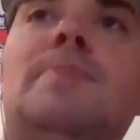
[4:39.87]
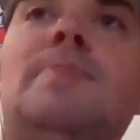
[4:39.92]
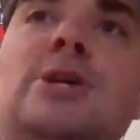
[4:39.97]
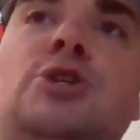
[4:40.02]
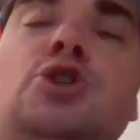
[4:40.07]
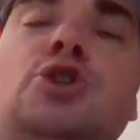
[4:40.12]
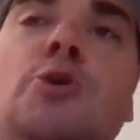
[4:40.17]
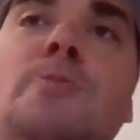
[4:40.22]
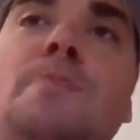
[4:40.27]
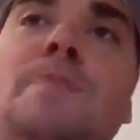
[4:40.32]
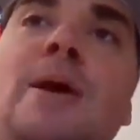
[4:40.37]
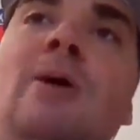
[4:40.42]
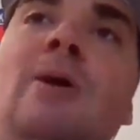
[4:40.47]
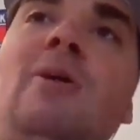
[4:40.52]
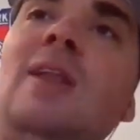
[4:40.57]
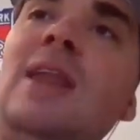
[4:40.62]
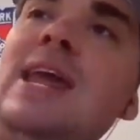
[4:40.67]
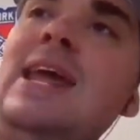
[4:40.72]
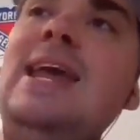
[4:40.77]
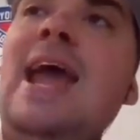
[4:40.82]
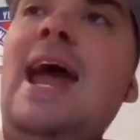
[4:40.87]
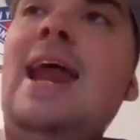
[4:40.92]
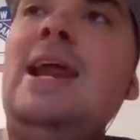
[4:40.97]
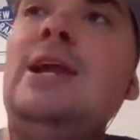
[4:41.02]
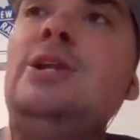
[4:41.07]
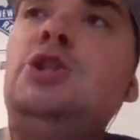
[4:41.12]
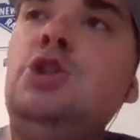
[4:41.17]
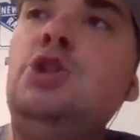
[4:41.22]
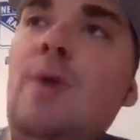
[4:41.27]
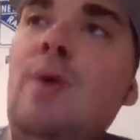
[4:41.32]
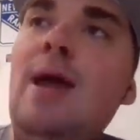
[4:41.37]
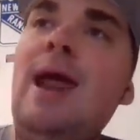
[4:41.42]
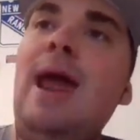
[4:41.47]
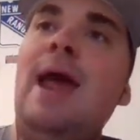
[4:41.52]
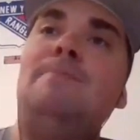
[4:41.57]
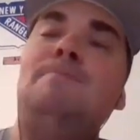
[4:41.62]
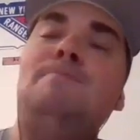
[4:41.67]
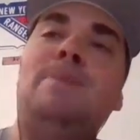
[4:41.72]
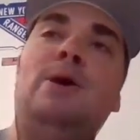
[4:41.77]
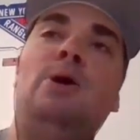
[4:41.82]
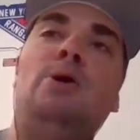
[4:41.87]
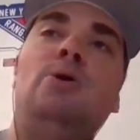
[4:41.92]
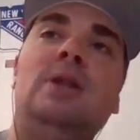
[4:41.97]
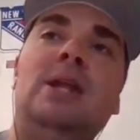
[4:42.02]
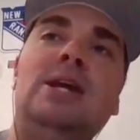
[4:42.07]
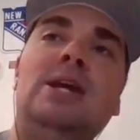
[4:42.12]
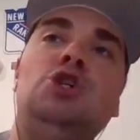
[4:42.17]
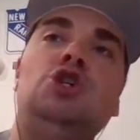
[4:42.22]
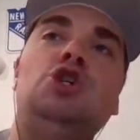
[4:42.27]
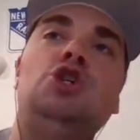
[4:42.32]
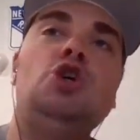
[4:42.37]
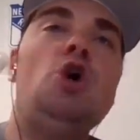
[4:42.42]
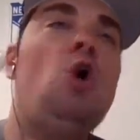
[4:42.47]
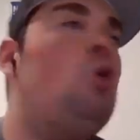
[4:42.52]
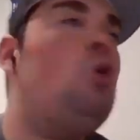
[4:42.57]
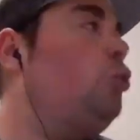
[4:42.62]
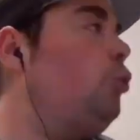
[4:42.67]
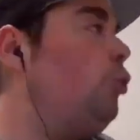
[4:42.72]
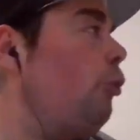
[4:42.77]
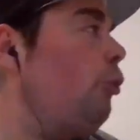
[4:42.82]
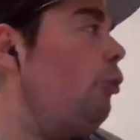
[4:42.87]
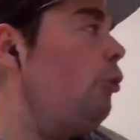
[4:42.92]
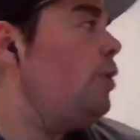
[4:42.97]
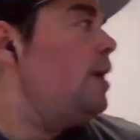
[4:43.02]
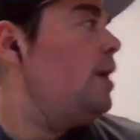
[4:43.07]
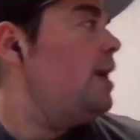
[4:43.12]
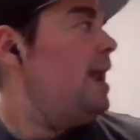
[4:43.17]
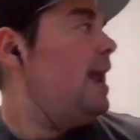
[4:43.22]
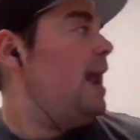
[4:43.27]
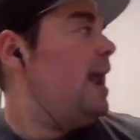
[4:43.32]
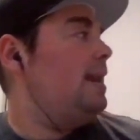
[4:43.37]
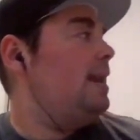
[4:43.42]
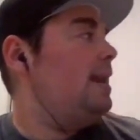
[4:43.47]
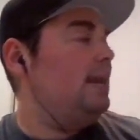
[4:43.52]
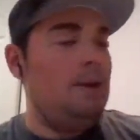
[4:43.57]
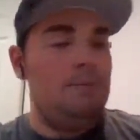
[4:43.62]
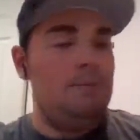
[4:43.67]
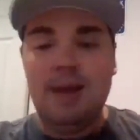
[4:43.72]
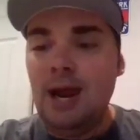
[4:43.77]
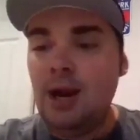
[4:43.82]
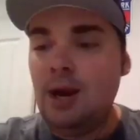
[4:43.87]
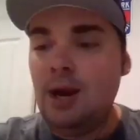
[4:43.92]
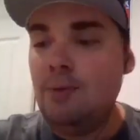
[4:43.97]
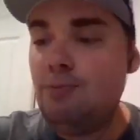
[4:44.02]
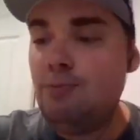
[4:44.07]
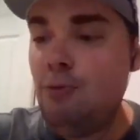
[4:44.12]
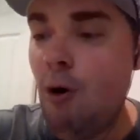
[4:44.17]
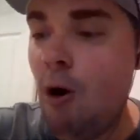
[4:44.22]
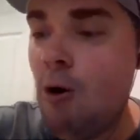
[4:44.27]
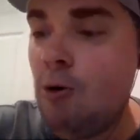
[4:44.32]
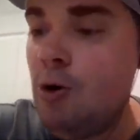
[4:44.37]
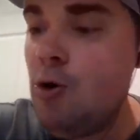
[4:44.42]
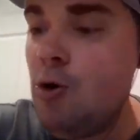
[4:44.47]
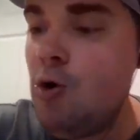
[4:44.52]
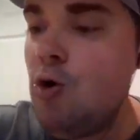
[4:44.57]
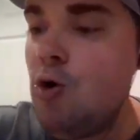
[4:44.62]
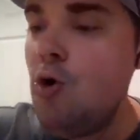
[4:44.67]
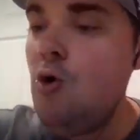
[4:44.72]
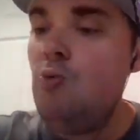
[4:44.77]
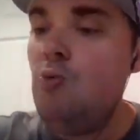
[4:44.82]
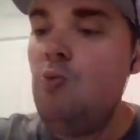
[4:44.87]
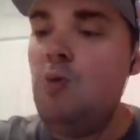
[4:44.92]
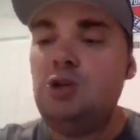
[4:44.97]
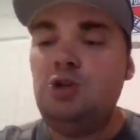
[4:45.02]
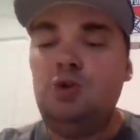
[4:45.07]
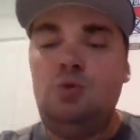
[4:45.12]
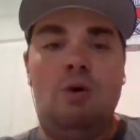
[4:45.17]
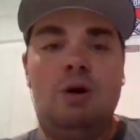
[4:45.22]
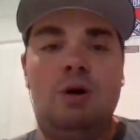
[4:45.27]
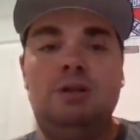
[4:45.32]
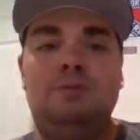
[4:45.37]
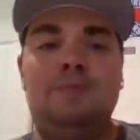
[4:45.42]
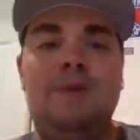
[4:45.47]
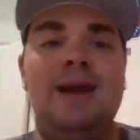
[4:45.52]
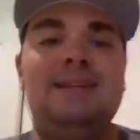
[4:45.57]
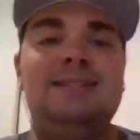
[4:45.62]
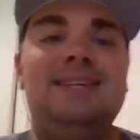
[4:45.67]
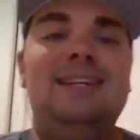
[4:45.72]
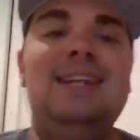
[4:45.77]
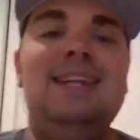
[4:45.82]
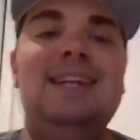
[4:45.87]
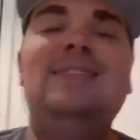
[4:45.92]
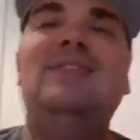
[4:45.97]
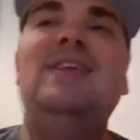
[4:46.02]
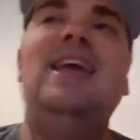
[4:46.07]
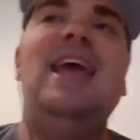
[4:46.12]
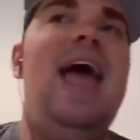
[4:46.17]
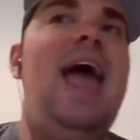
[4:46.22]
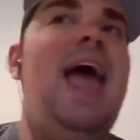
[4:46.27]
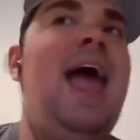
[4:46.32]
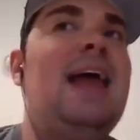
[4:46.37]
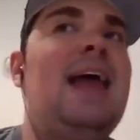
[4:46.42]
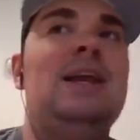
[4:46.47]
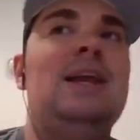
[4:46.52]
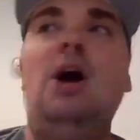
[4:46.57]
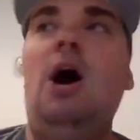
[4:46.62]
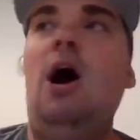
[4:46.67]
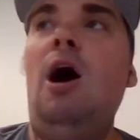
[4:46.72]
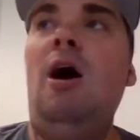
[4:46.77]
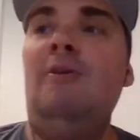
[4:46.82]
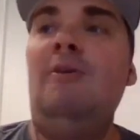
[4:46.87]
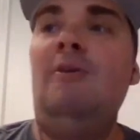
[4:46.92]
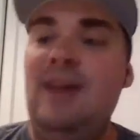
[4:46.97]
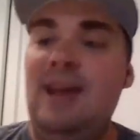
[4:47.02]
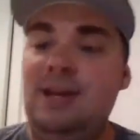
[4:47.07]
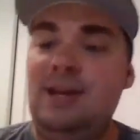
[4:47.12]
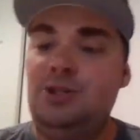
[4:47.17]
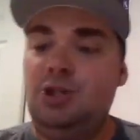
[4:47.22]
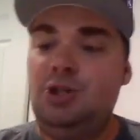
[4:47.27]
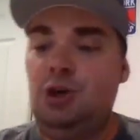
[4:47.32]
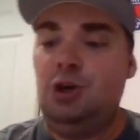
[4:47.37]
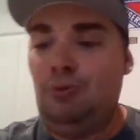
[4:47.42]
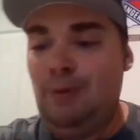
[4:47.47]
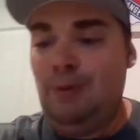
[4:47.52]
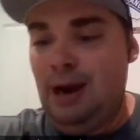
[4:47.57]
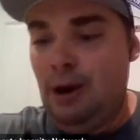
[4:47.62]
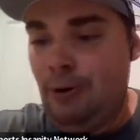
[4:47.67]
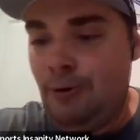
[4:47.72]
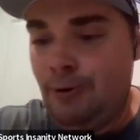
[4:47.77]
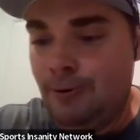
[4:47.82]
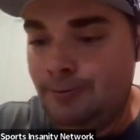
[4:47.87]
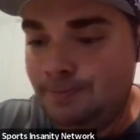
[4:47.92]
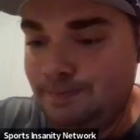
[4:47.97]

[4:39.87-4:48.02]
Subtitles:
pitcher Bill Lee get into it, and Bill Lee's shoulder ended up getting broke, which was basically the end of his career.